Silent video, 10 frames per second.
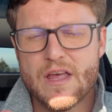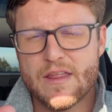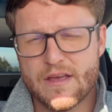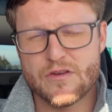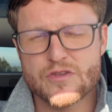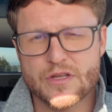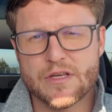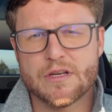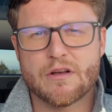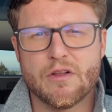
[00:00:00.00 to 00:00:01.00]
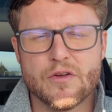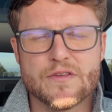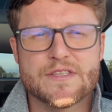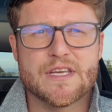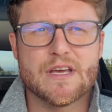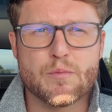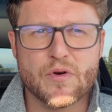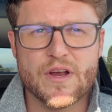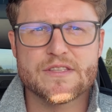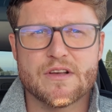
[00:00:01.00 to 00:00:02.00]
That usually includes the
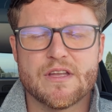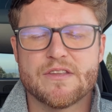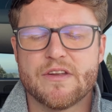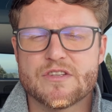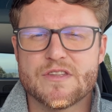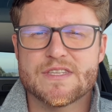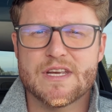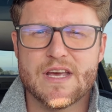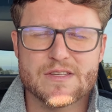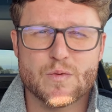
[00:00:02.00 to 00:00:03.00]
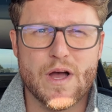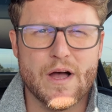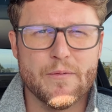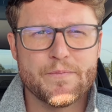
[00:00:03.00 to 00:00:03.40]
appraisal contingency as well.